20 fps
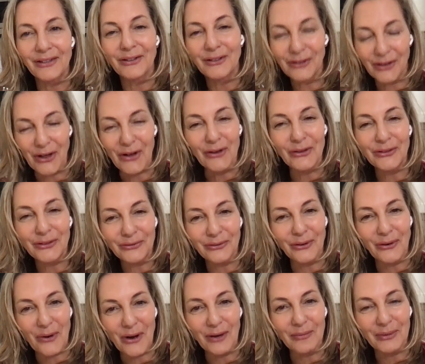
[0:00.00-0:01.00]
clothes for
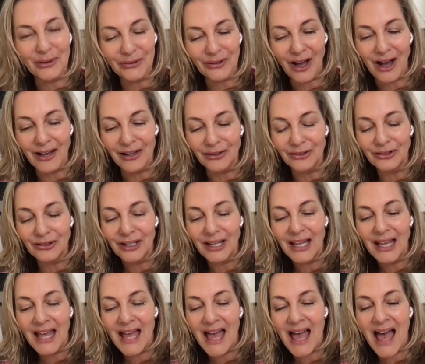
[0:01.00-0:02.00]
oil massage.
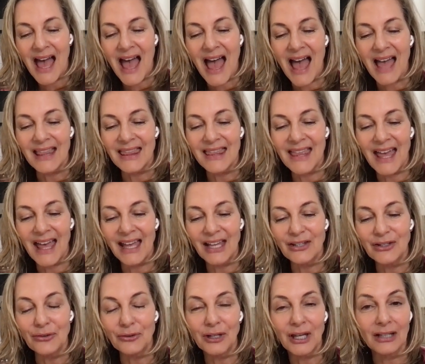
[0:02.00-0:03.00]
And
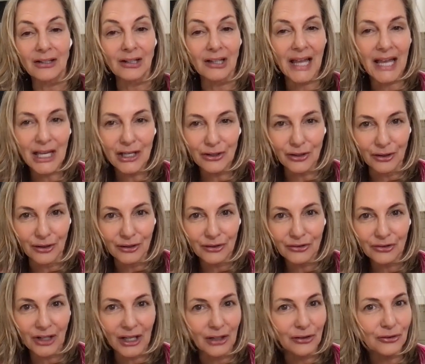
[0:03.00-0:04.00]
then you can later
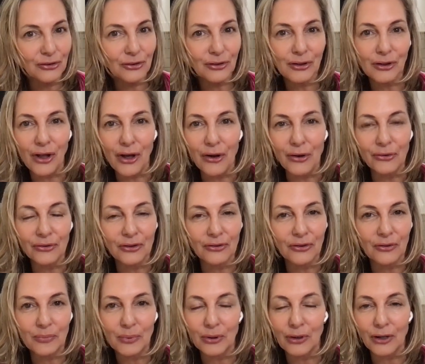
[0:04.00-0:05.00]
change your clothes and
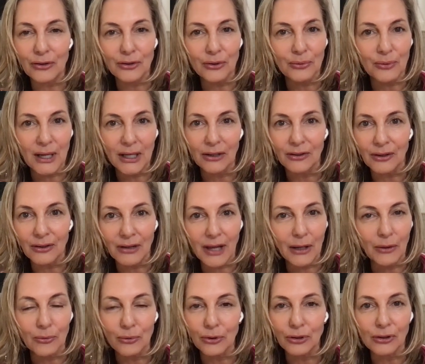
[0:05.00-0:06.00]
just put on your regular
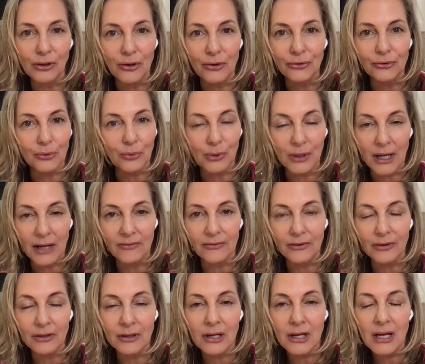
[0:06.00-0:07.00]
like work clothes or
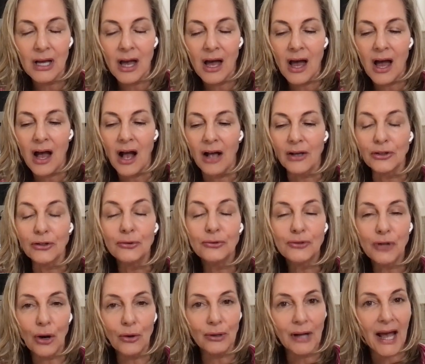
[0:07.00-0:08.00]
whatever. You
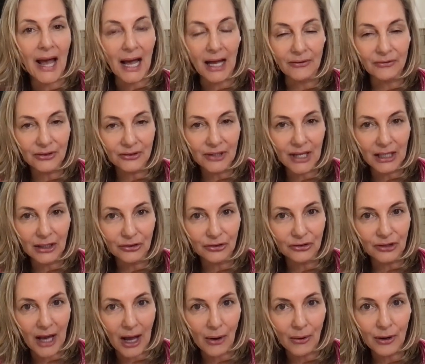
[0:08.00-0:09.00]
don't have to take a
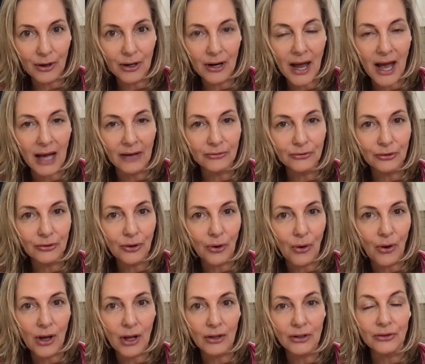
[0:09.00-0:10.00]
shower after the
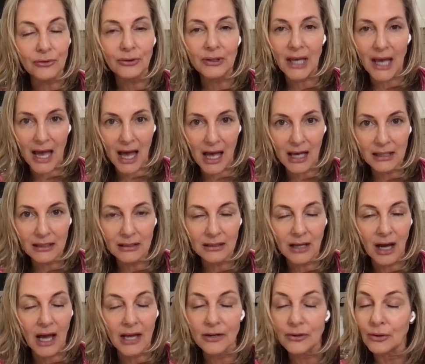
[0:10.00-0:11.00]
oil. You can.
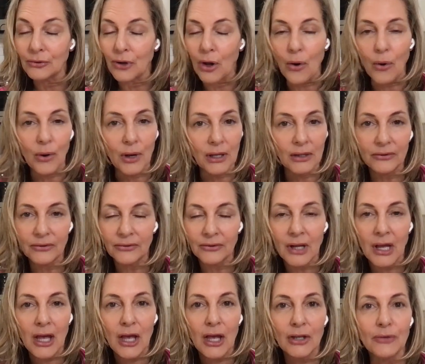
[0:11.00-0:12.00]
I don't always,
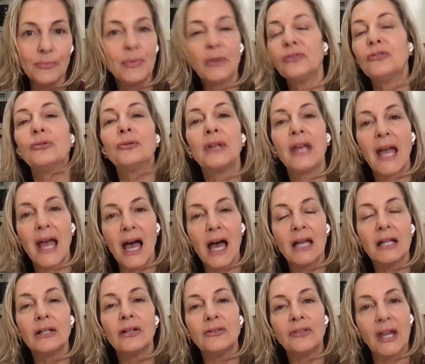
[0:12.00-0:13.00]
but you
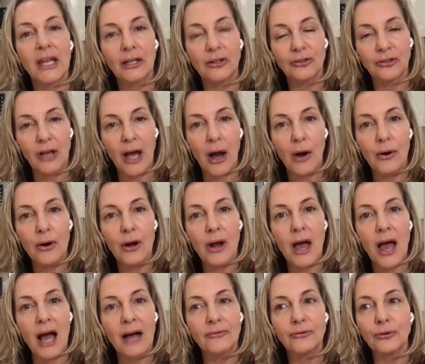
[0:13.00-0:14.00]
can take a shower
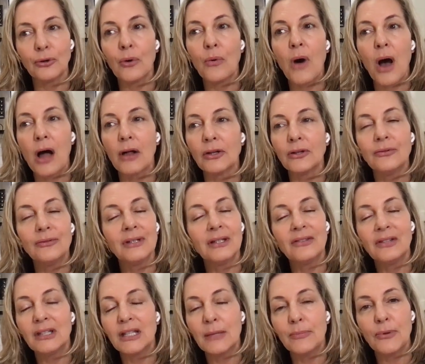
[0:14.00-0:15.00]
after a while. You need
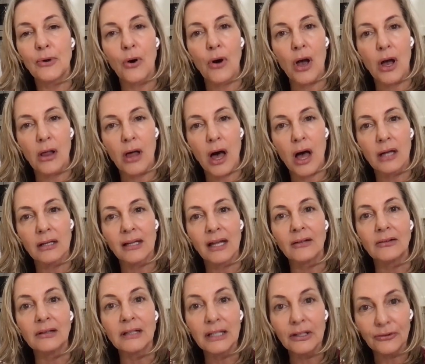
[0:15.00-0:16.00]
to keep the oil on
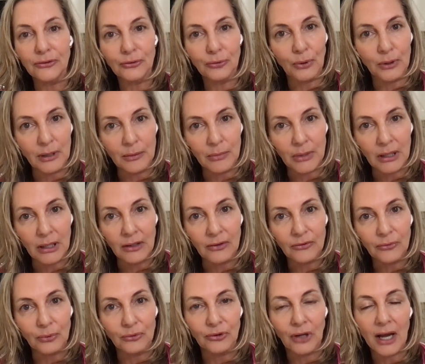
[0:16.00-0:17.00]
at least 20
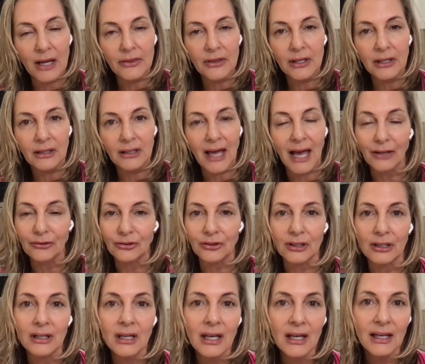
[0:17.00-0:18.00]
minutes, which I think
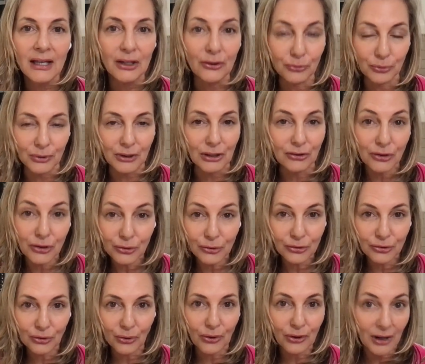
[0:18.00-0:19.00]
actually is really too
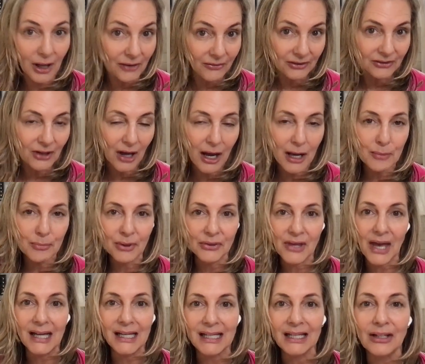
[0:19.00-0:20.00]
short of a time, but
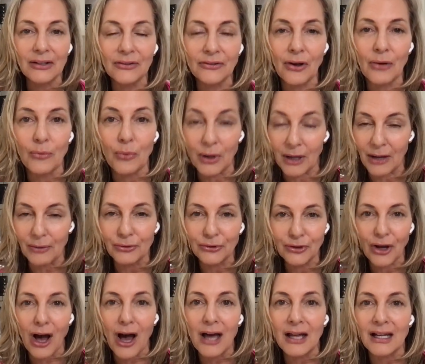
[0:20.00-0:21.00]
that is what I was
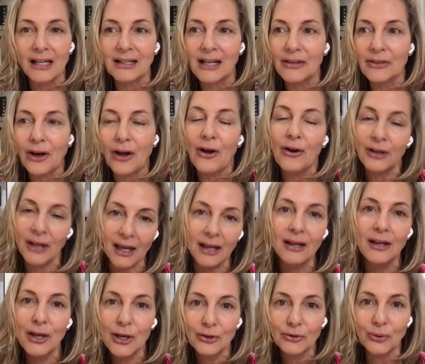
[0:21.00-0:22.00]
taught. And I thought, okay,
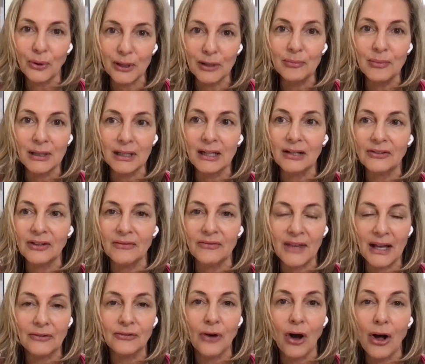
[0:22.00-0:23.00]
20 minutes, if
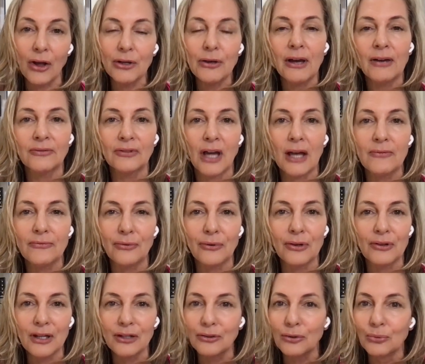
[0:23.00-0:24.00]
that's all you have time for,
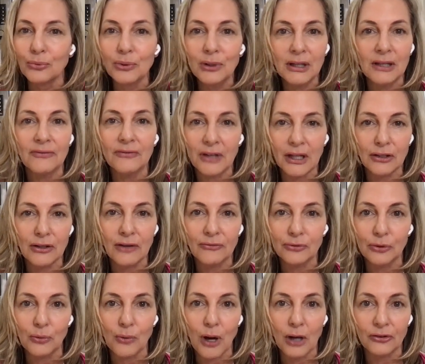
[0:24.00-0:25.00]
and then you really feel like you have
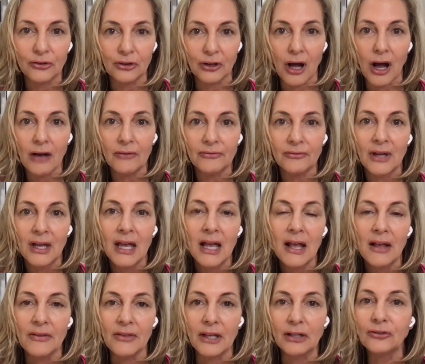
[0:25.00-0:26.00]
to wash it off,
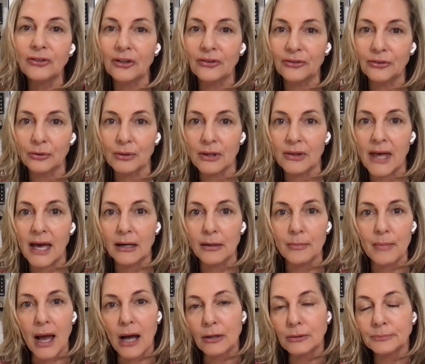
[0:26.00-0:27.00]
then just do it that
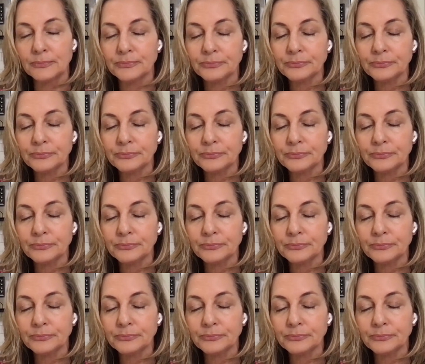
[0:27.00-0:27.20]
amount.